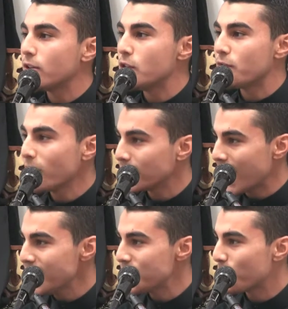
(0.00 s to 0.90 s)
You found
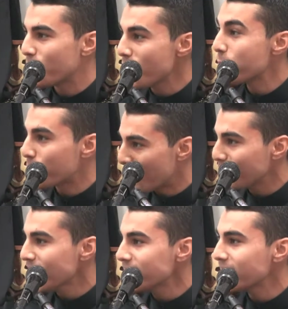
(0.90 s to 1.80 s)
ladies were very
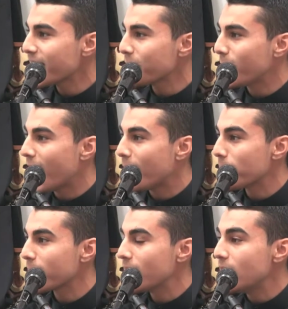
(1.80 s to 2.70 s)
prevalent in Karbala.